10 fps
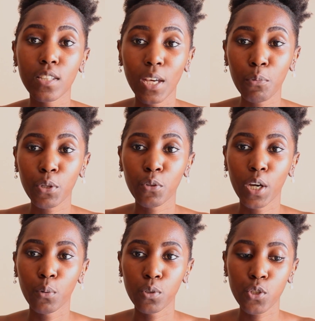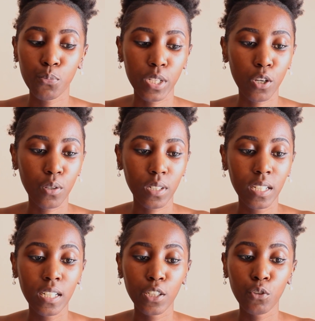that way you can
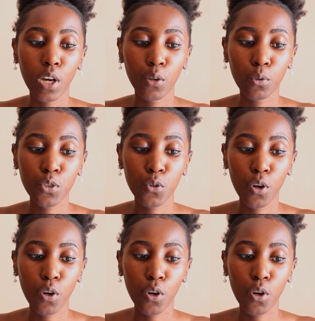also